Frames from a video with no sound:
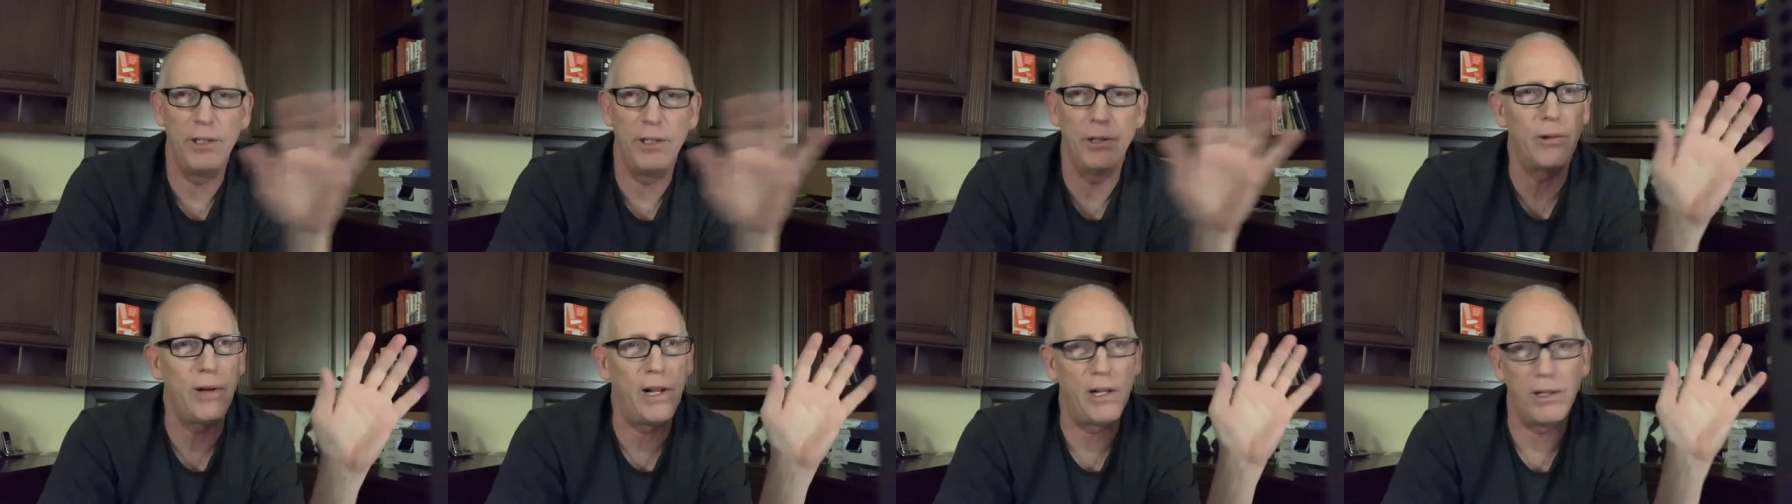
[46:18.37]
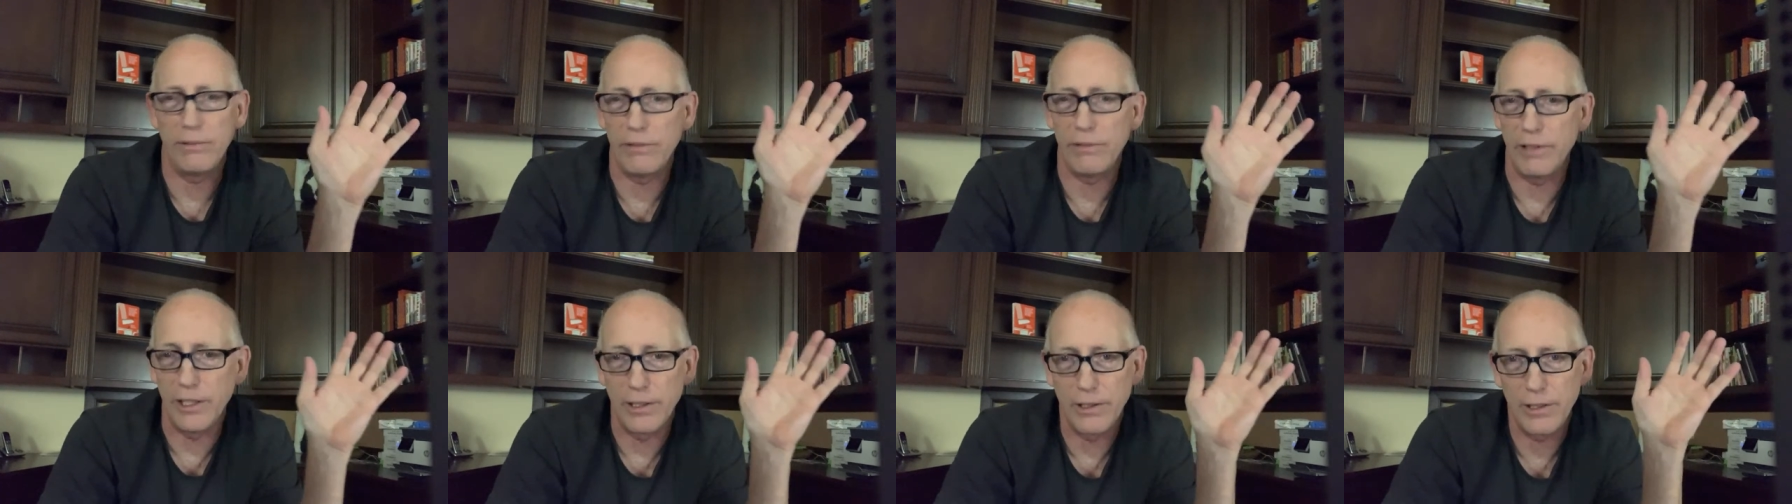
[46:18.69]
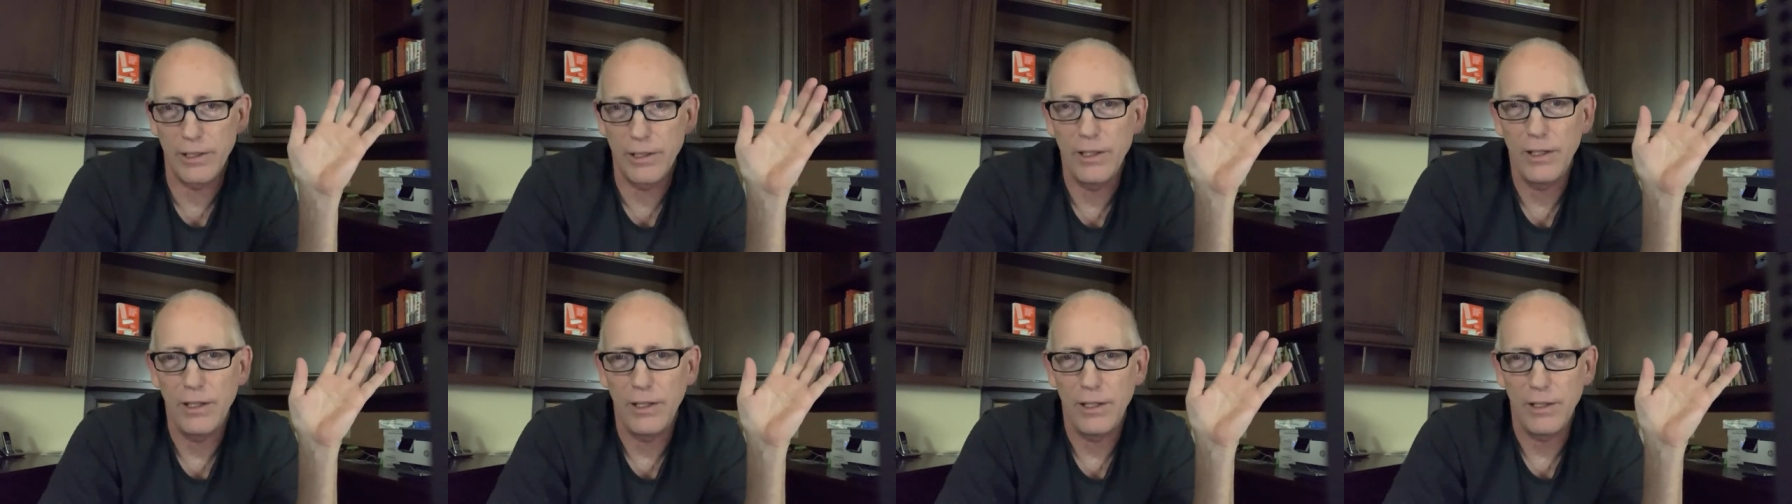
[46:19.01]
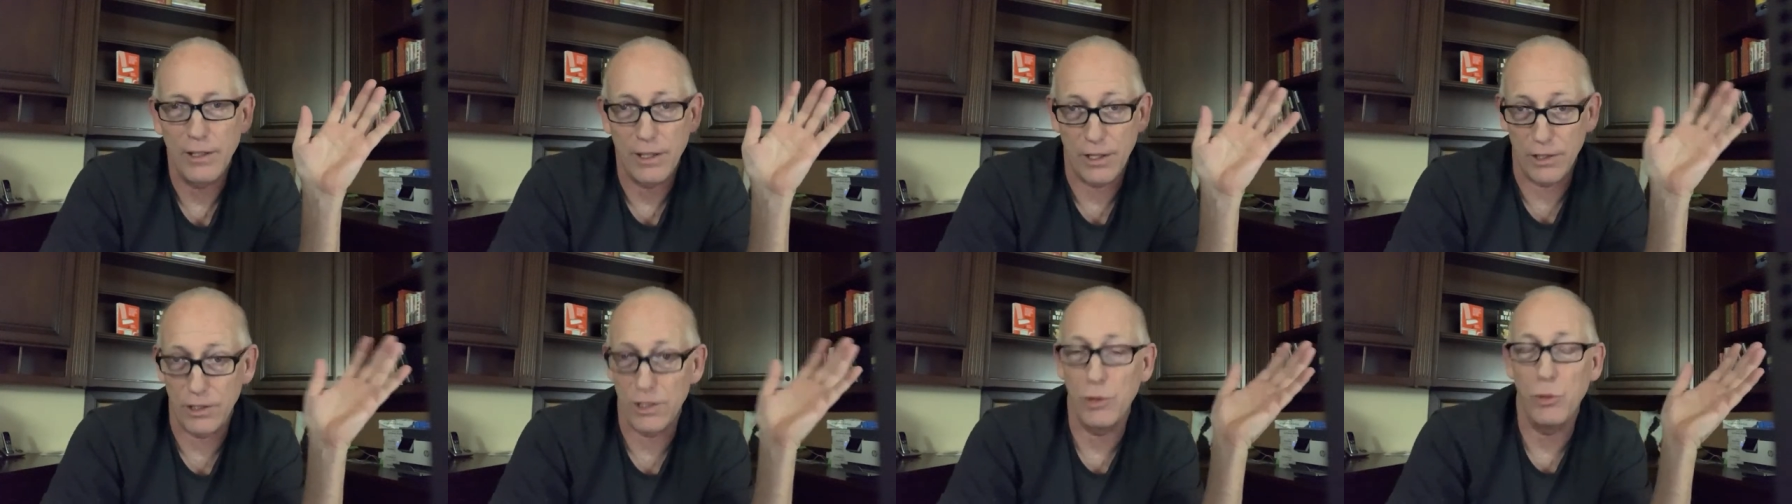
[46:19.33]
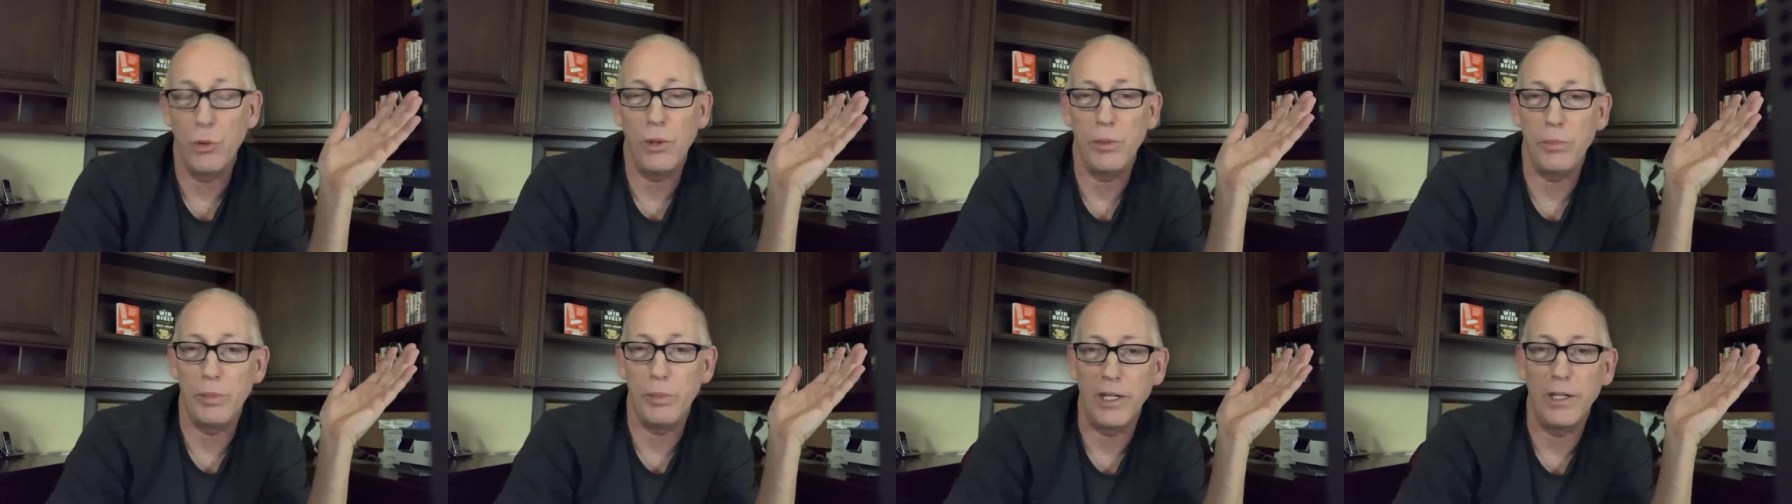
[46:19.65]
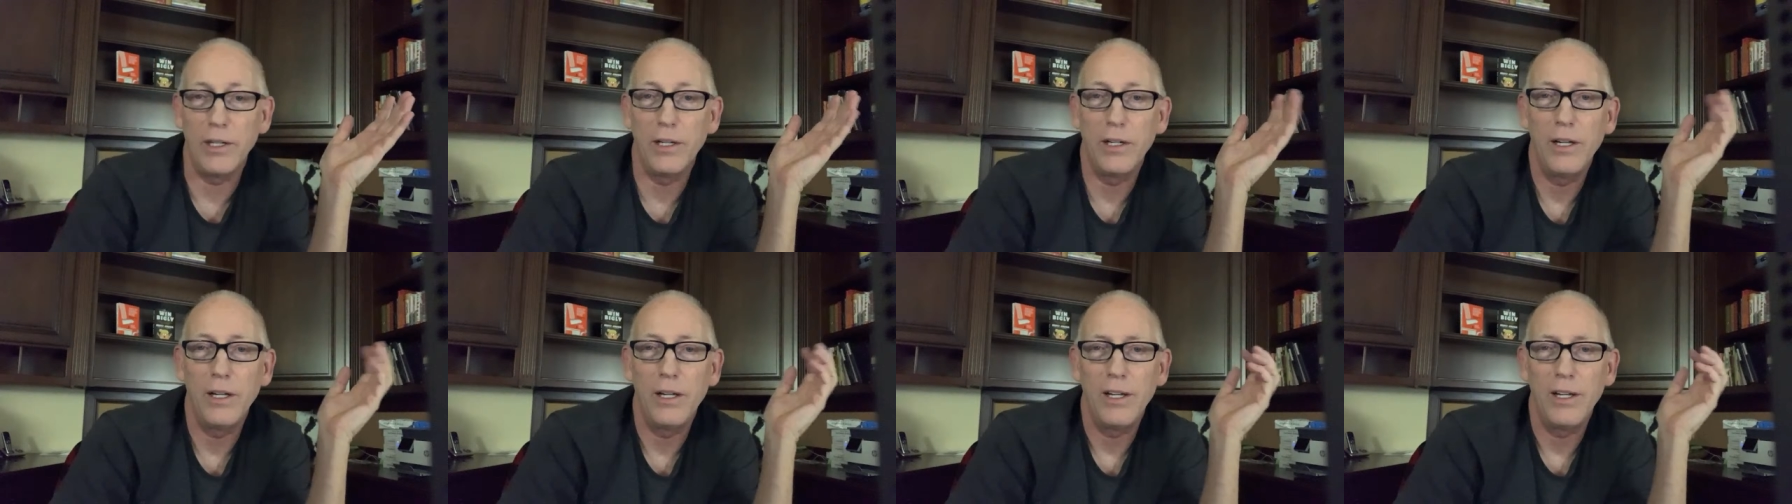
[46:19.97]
irrelevant, because it would be.